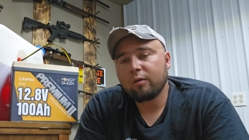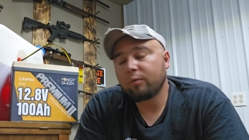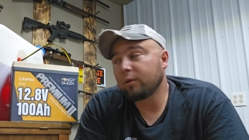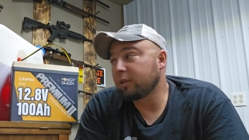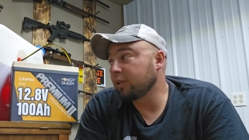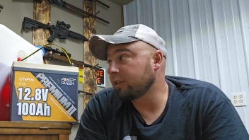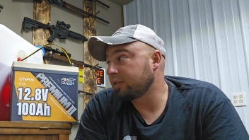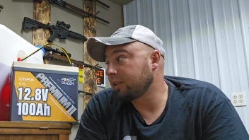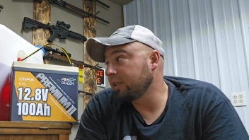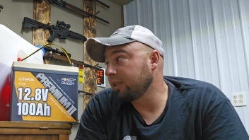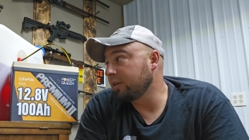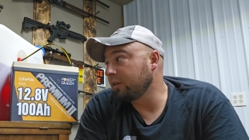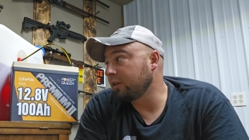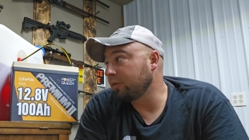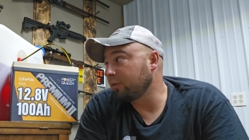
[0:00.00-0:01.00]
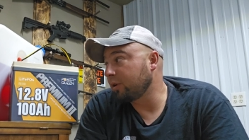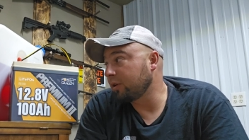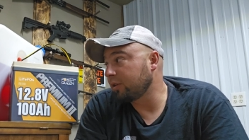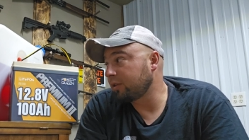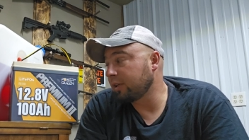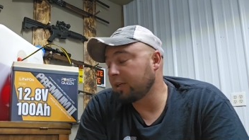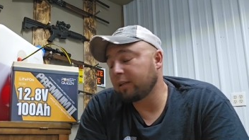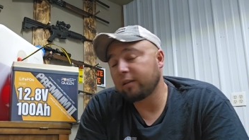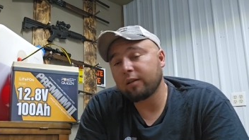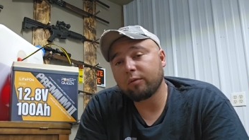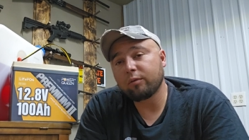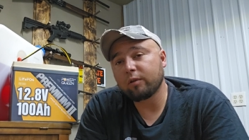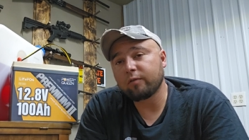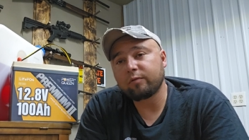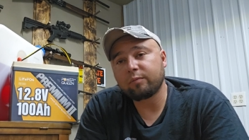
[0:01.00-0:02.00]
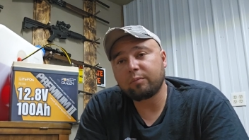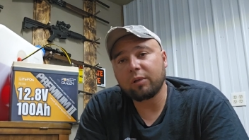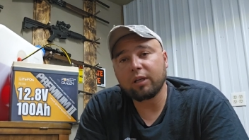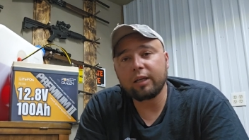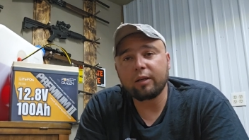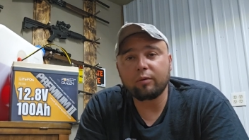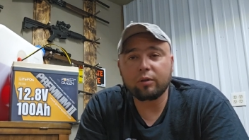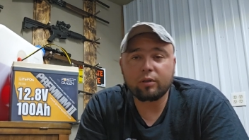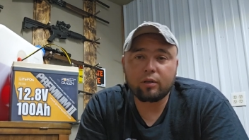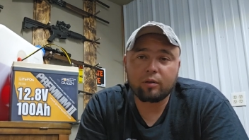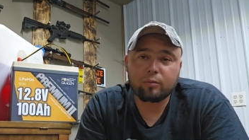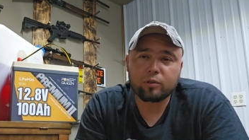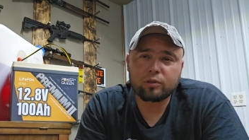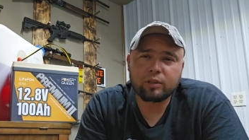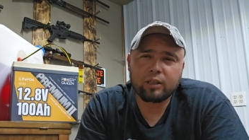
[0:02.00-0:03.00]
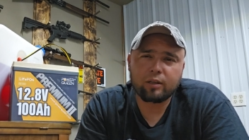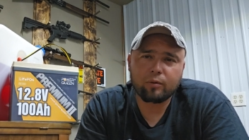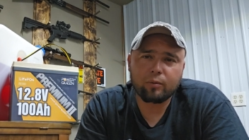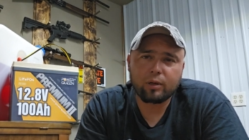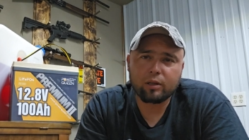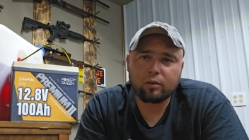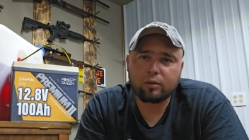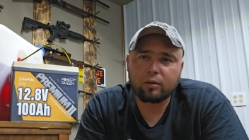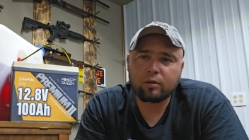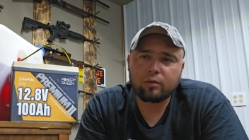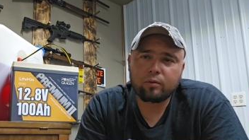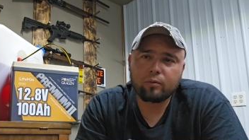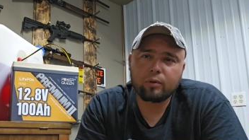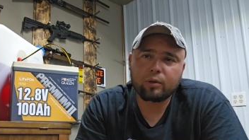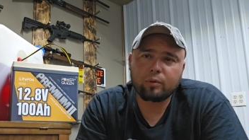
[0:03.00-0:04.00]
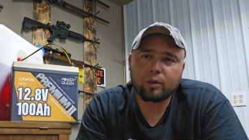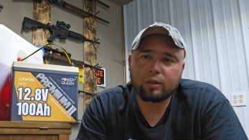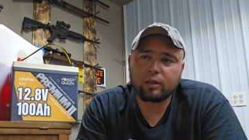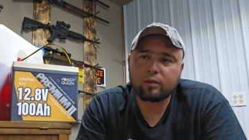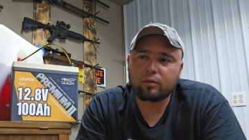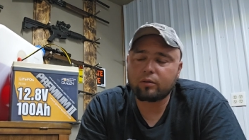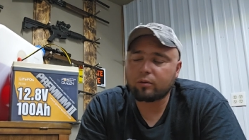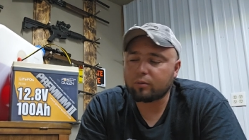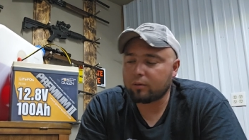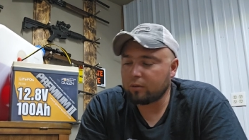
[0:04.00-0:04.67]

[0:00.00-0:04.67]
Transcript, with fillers: With this heater in one tent, it would have played with almost any weather we run into.